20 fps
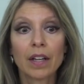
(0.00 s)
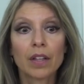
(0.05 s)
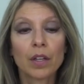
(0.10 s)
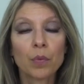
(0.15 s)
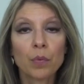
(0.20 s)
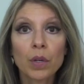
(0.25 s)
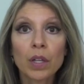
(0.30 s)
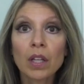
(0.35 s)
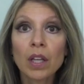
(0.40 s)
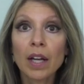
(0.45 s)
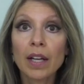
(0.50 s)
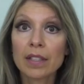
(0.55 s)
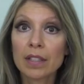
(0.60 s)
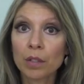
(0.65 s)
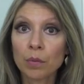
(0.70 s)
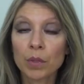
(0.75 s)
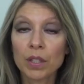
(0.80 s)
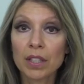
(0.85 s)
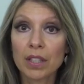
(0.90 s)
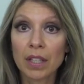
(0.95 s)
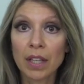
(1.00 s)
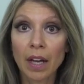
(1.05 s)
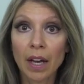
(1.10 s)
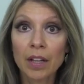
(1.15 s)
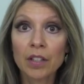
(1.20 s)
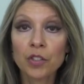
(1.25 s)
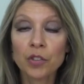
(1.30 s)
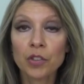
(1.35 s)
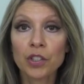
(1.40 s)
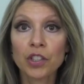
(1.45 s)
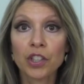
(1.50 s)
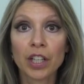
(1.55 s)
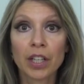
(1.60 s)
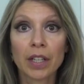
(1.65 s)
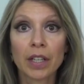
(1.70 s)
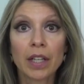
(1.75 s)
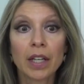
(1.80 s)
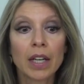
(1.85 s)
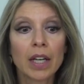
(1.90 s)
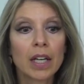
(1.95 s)
They realized it was the
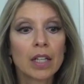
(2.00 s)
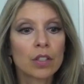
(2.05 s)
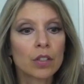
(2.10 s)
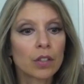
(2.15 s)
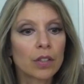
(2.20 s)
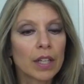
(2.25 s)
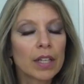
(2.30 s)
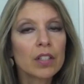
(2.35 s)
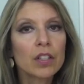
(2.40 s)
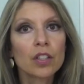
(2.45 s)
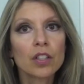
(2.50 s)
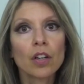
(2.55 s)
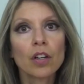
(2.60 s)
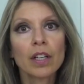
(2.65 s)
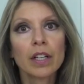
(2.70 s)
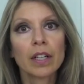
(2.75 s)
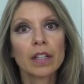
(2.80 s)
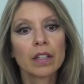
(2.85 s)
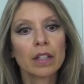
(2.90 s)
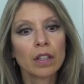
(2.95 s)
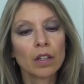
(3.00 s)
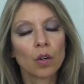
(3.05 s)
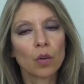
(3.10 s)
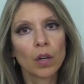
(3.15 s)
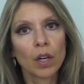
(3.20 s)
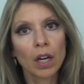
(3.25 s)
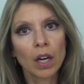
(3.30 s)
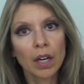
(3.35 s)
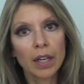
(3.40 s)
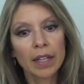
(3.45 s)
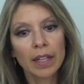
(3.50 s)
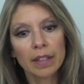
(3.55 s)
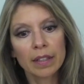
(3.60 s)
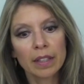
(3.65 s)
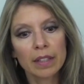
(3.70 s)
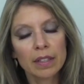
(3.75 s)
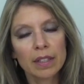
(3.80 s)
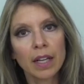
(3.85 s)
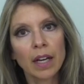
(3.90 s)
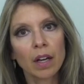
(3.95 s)
estrogen. So they started, you know, cutting
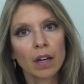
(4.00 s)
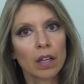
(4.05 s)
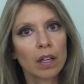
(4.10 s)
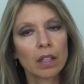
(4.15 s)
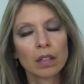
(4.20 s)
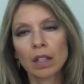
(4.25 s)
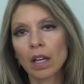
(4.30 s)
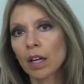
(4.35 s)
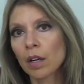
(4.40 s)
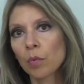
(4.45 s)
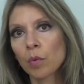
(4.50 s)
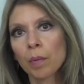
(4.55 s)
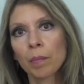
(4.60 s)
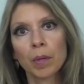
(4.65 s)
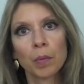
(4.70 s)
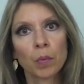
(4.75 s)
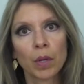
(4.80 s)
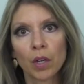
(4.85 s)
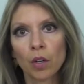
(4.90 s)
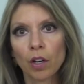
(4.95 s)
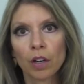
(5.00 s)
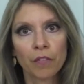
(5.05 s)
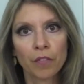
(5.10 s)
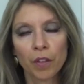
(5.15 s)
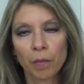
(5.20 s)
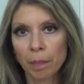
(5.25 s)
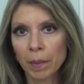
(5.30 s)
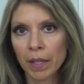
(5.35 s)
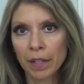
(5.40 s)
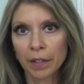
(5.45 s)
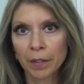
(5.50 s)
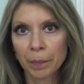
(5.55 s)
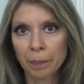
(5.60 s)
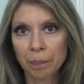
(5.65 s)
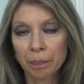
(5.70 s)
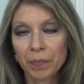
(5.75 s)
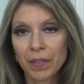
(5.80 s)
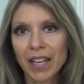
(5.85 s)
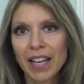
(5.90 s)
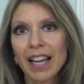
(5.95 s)
this down. And a lot of women went off the pill.
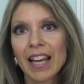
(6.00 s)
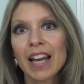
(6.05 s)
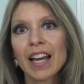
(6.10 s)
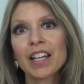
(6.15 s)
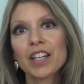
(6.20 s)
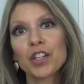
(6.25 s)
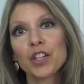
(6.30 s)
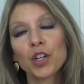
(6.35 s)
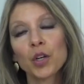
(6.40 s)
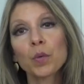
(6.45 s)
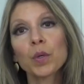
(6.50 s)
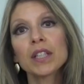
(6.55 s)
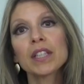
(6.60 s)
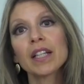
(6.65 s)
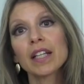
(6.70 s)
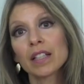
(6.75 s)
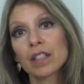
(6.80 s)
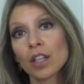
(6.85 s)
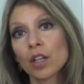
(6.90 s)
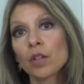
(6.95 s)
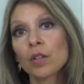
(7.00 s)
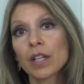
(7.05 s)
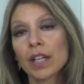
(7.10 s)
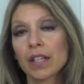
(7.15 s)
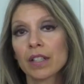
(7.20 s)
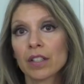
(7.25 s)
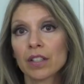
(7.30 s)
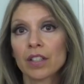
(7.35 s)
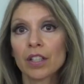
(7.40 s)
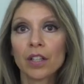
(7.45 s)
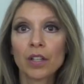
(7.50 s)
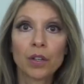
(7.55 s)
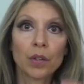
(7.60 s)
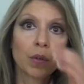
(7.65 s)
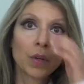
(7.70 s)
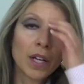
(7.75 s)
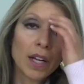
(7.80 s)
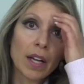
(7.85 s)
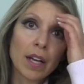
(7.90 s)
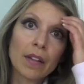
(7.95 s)
You know what they noticed
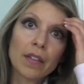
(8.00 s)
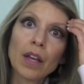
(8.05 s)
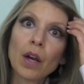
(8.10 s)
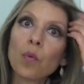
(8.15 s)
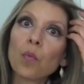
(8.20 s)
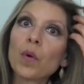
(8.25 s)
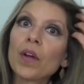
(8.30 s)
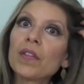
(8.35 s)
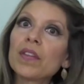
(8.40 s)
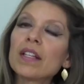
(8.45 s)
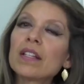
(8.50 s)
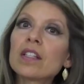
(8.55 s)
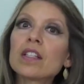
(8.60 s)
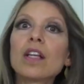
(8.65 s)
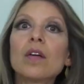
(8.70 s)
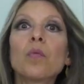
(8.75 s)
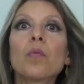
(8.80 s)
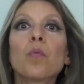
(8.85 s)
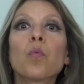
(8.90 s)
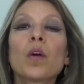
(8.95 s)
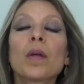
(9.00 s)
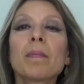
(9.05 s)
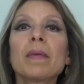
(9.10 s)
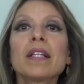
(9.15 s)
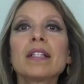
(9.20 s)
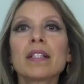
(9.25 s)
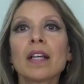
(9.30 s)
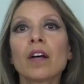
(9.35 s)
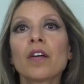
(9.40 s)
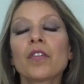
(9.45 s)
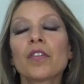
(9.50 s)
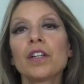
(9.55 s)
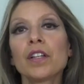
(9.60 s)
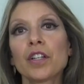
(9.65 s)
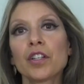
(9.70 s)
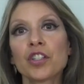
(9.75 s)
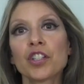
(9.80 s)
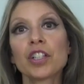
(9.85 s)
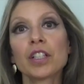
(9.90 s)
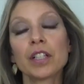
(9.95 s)
too? That when this Women's Health
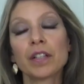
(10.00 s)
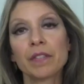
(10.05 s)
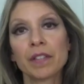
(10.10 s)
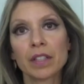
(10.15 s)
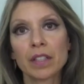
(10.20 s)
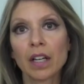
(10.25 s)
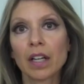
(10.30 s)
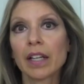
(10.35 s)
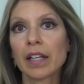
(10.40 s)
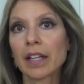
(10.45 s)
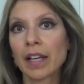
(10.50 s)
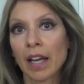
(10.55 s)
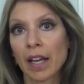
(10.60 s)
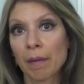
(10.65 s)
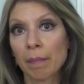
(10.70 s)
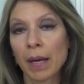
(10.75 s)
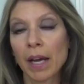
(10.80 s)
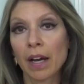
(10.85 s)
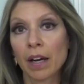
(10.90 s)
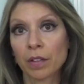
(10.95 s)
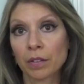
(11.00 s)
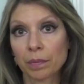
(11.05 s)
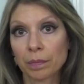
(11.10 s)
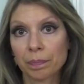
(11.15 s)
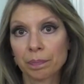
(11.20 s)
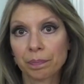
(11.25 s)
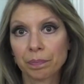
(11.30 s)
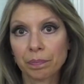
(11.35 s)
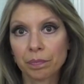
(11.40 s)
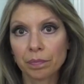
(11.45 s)
Initiative study came out,